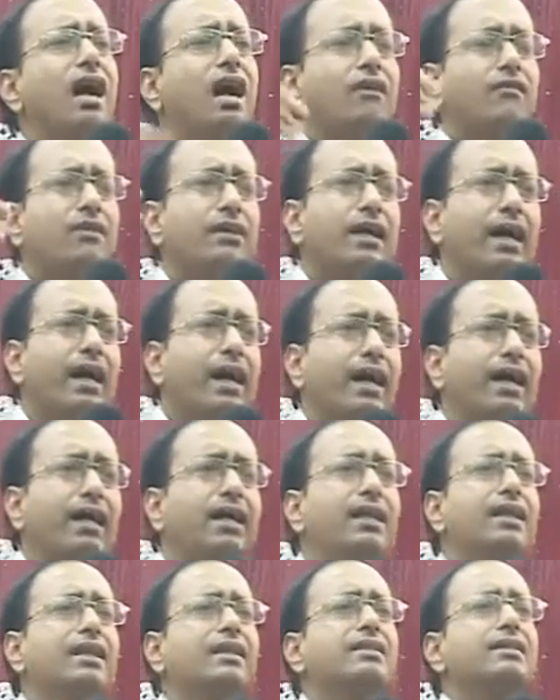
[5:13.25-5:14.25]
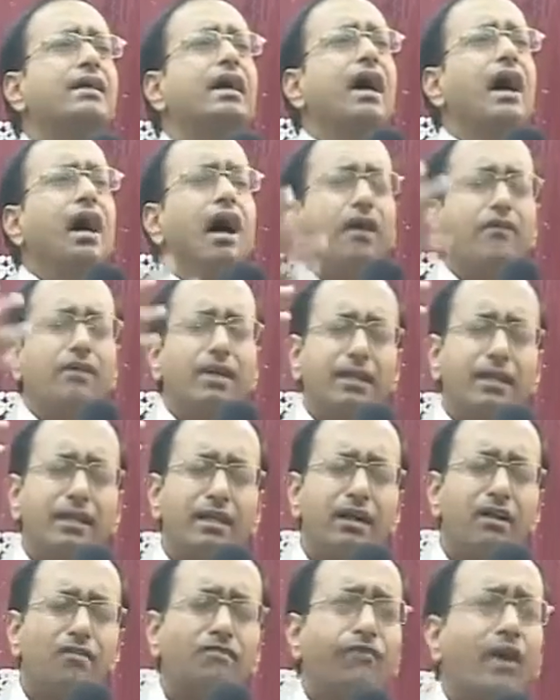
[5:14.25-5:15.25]
our health,
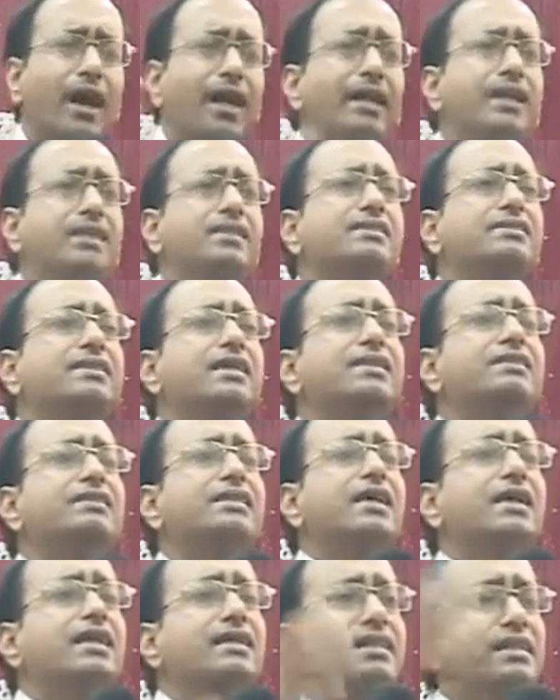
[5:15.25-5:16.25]
our finances.